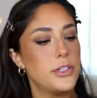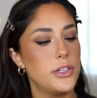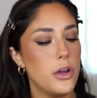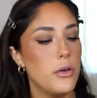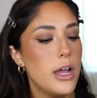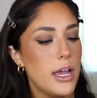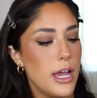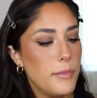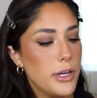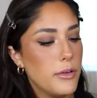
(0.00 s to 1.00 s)
So
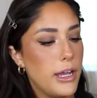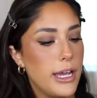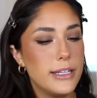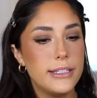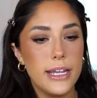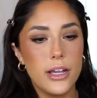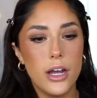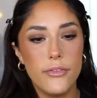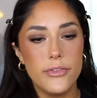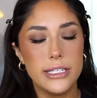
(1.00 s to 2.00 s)
I'm going to go ahead and take
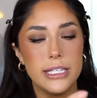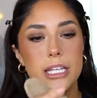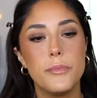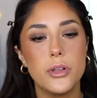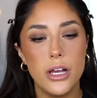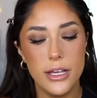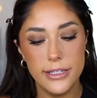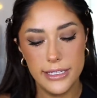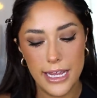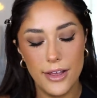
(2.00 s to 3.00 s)
off this lip
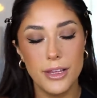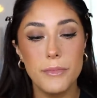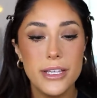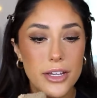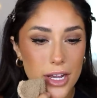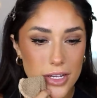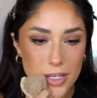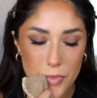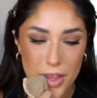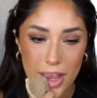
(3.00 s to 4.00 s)
gloss. Now, let me tell you guys
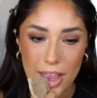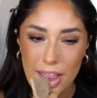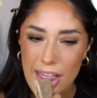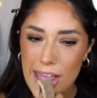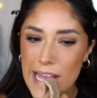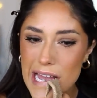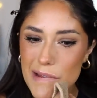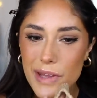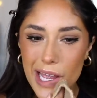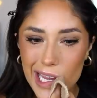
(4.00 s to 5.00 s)
something.
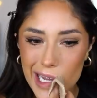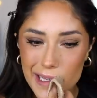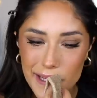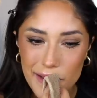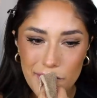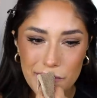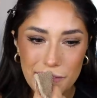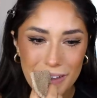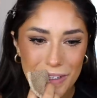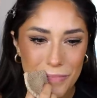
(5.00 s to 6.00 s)
I'm not in love with
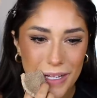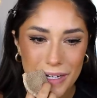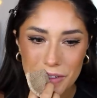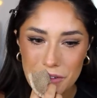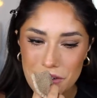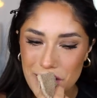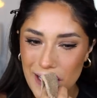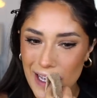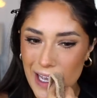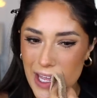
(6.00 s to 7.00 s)
the lip liners
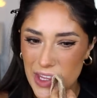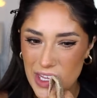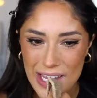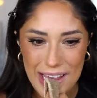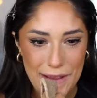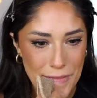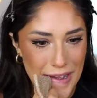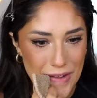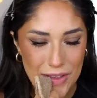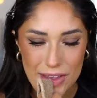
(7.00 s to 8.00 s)
uh, that they came
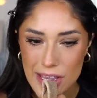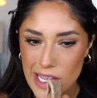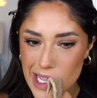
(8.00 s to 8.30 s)
out.